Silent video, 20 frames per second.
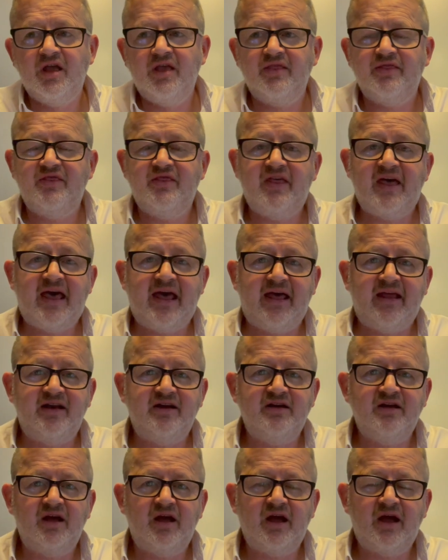
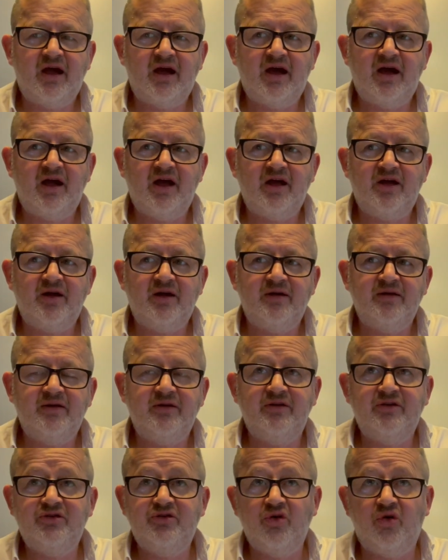then
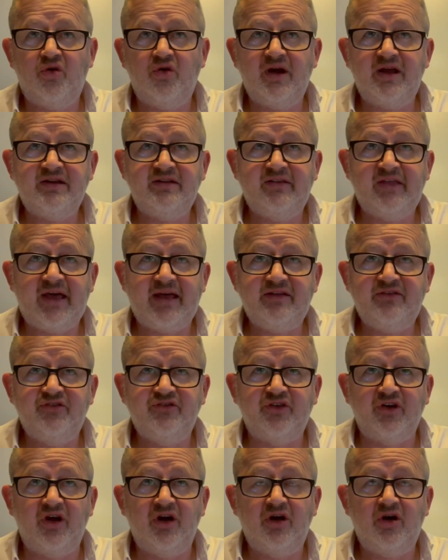you're in
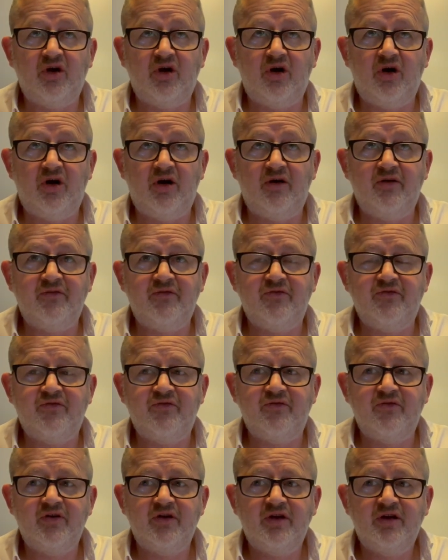danger of
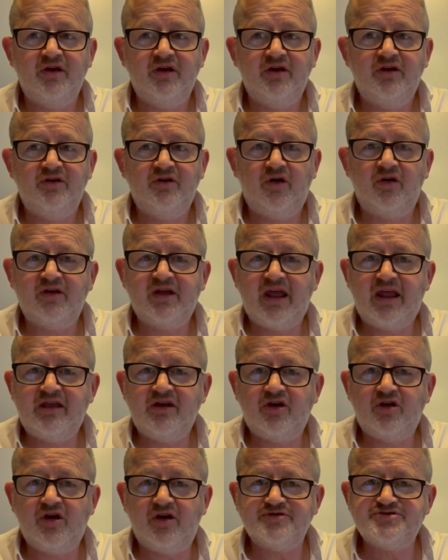not getting your
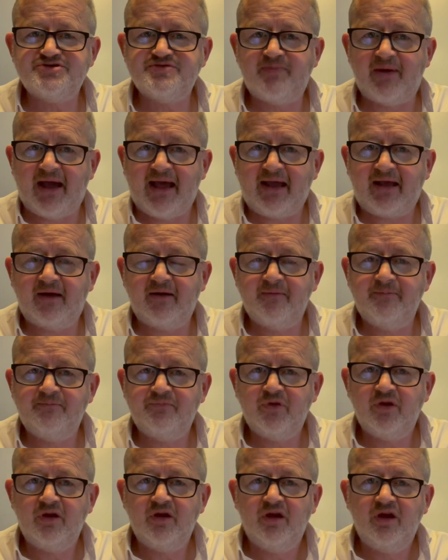costs back.
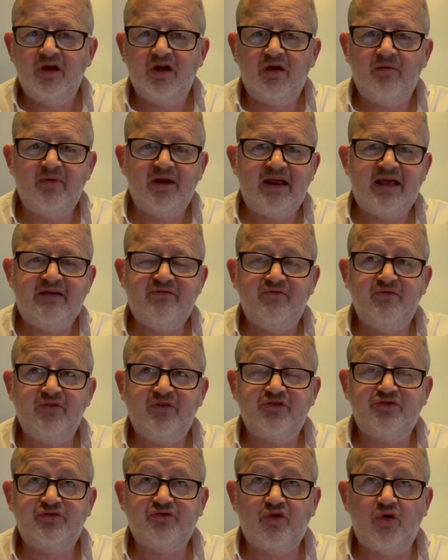I mean,
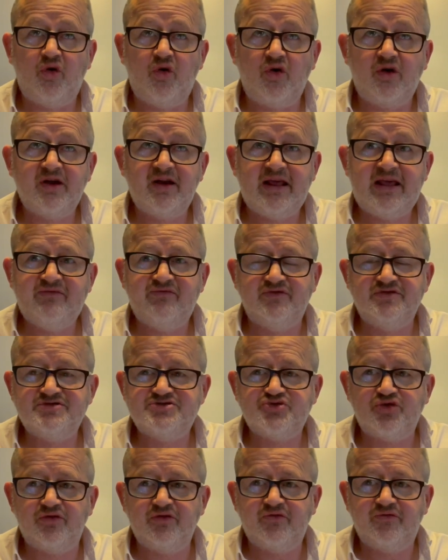the court could even
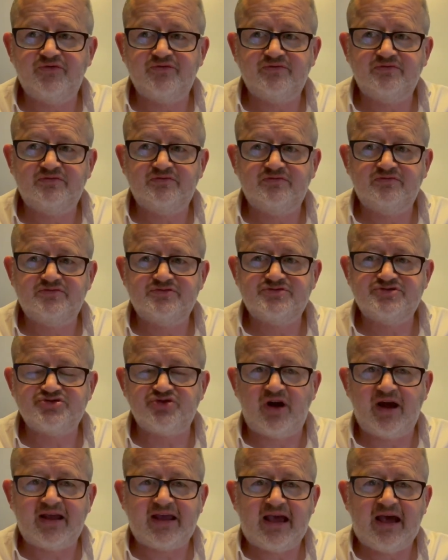sort of
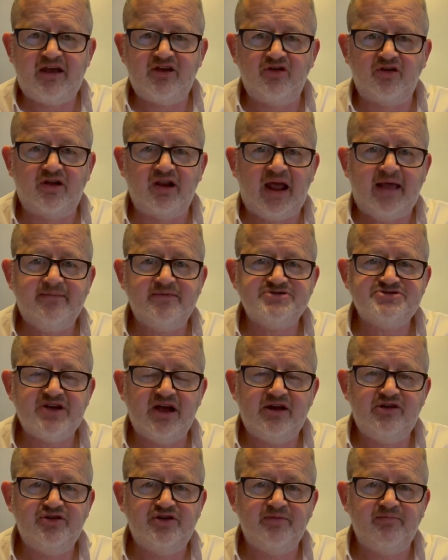strike out your claim and
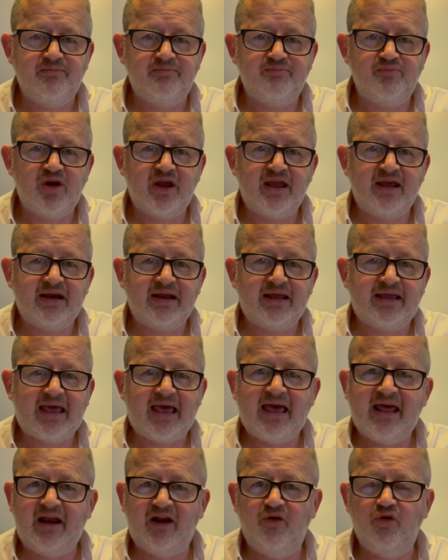tell you to bring it
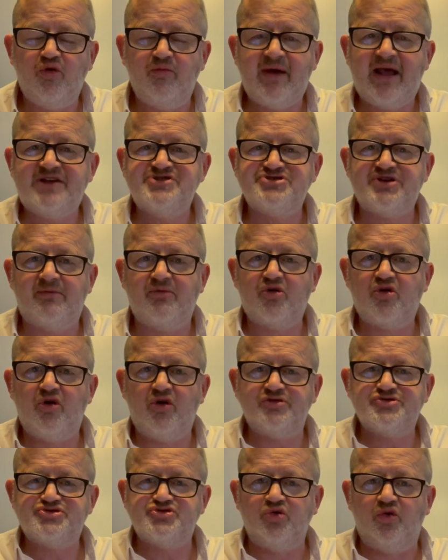again or make some
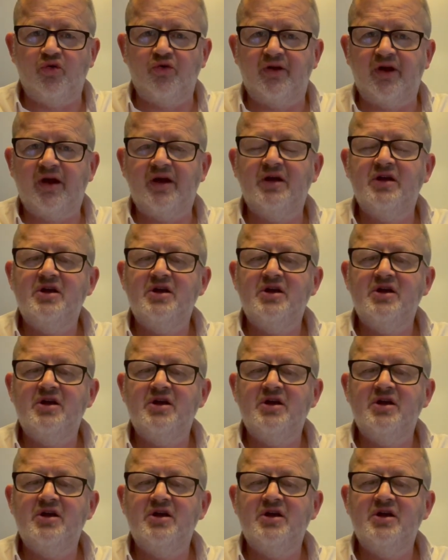cost order,